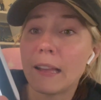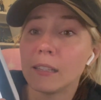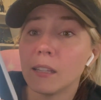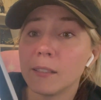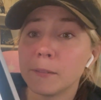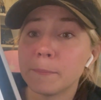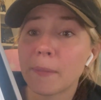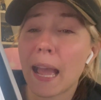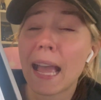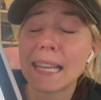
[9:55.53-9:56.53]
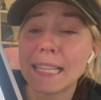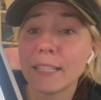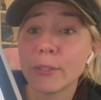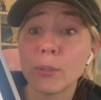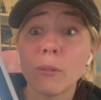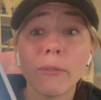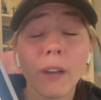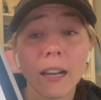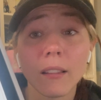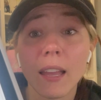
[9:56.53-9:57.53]
I need to
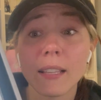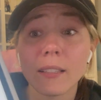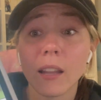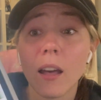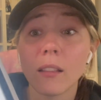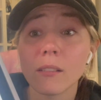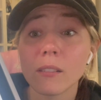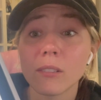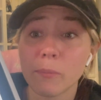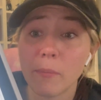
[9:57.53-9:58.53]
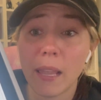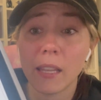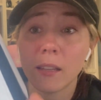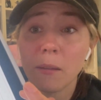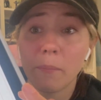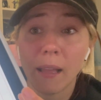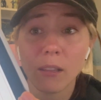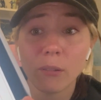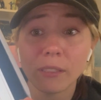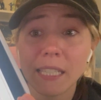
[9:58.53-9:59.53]
finalize the colors, make my
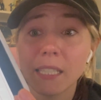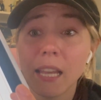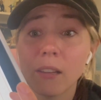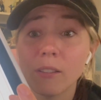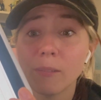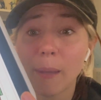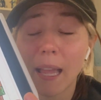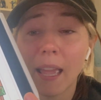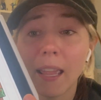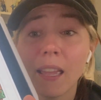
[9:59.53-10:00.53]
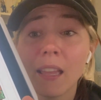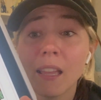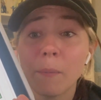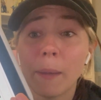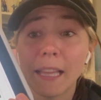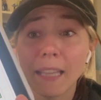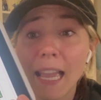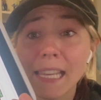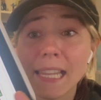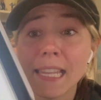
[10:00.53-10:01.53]
little details, my
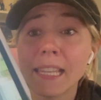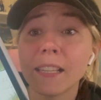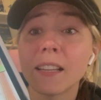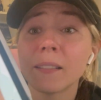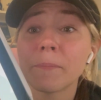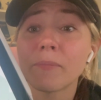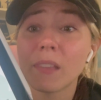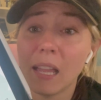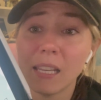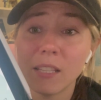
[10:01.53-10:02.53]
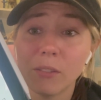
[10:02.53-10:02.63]
lighting. I need